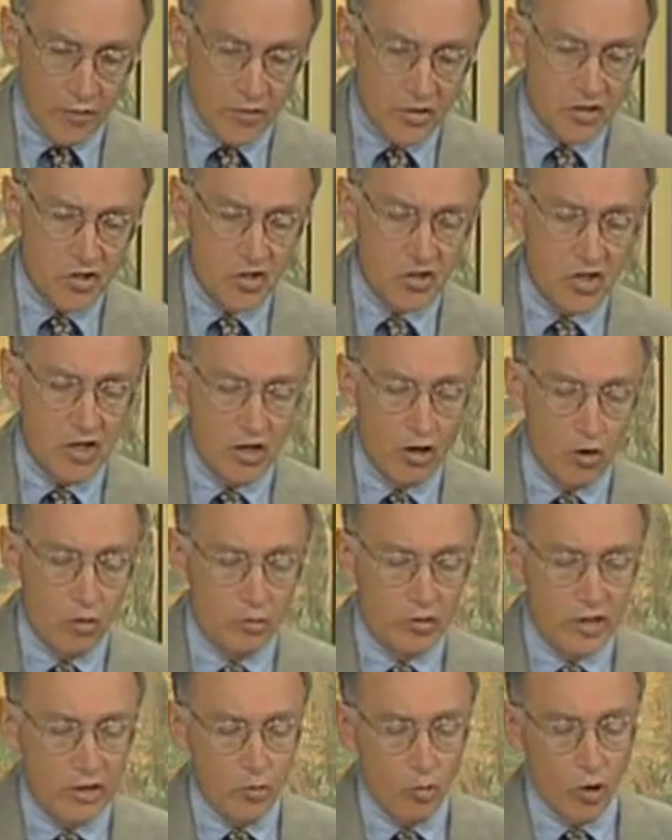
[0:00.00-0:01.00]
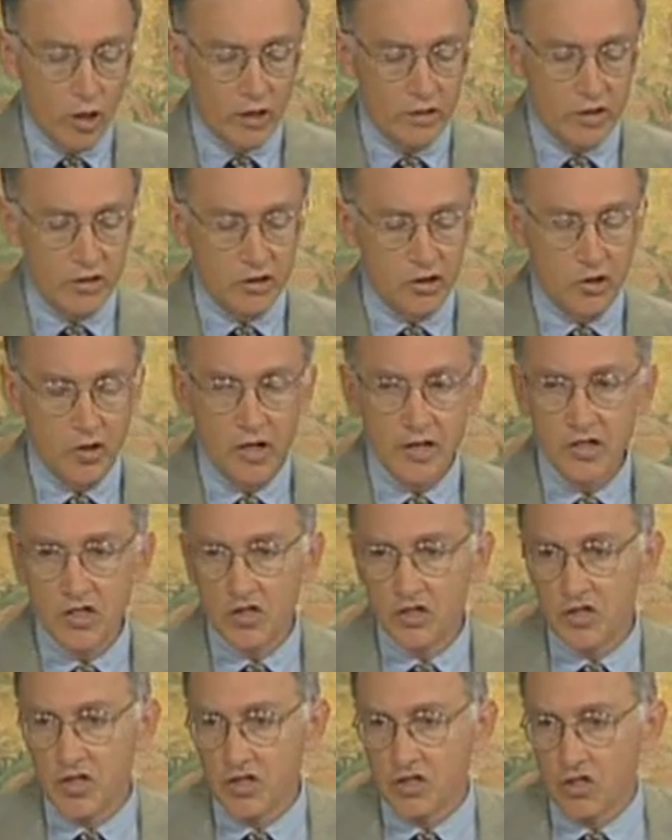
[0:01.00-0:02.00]
This is the only one that
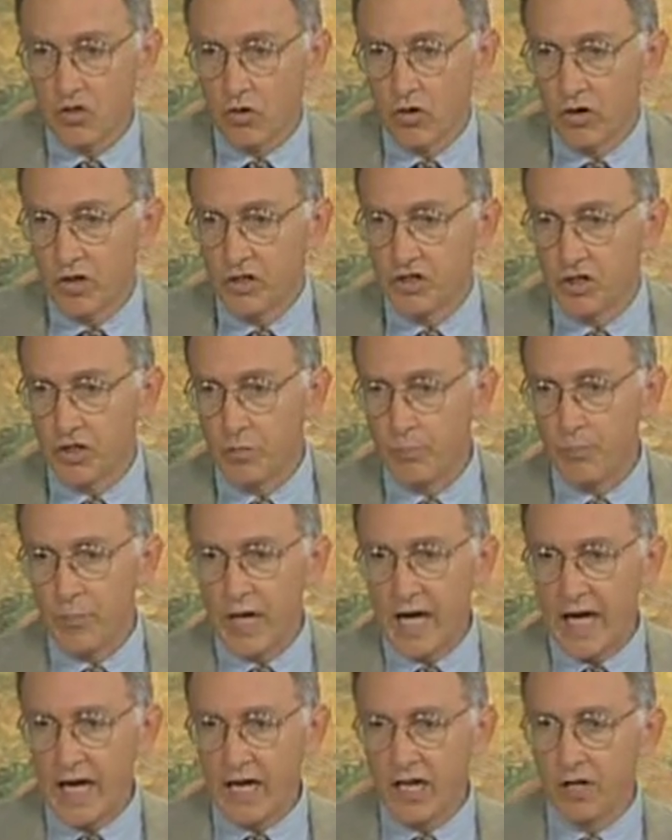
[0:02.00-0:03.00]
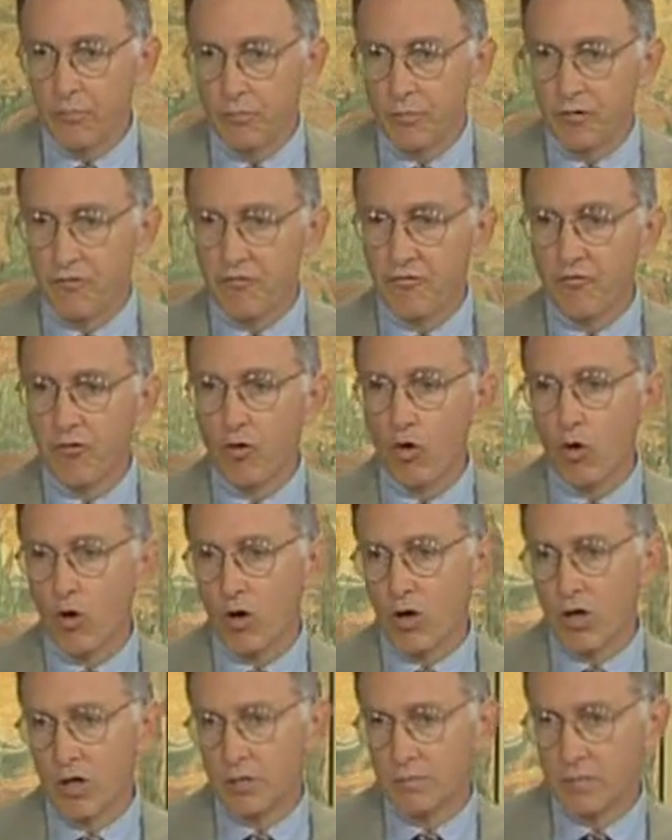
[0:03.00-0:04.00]
traces its origin back
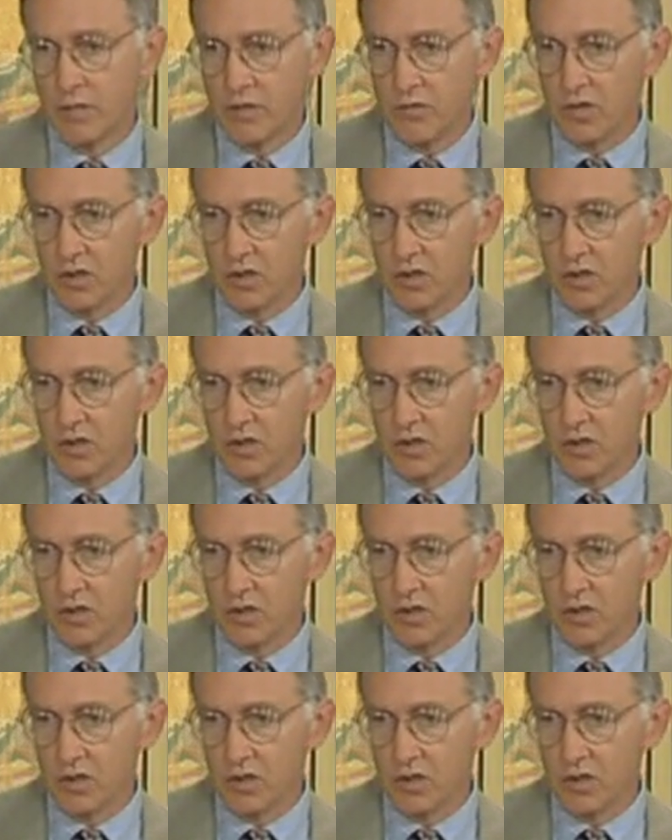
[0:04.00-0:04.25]
before